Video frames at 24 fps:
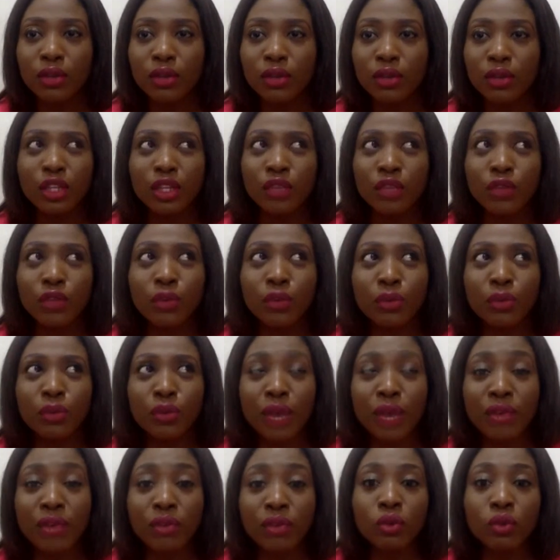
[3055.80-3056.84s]
if before
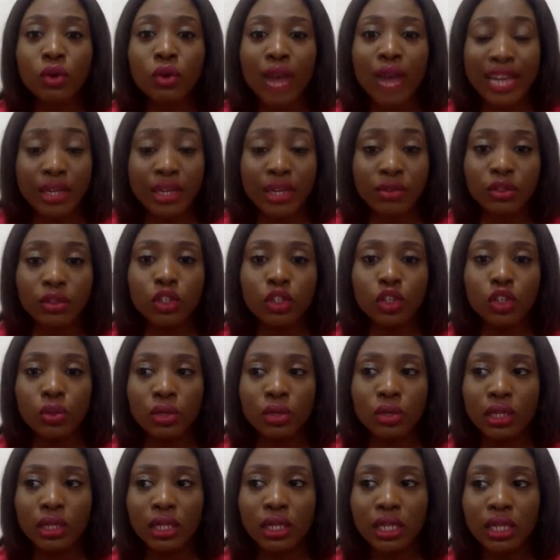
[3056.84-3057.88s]
I even go, I don't, you know
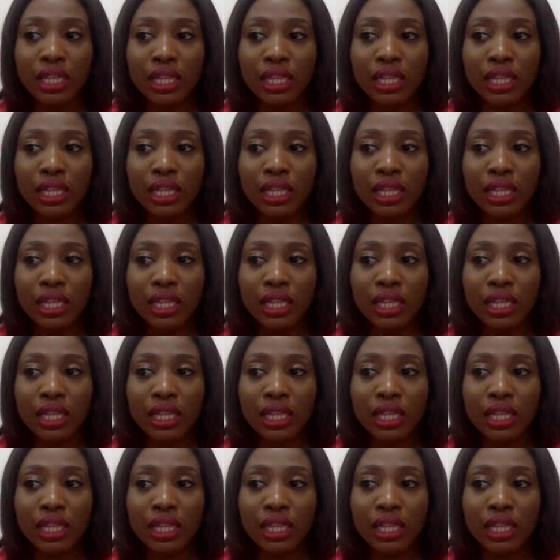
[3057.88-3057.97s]
what,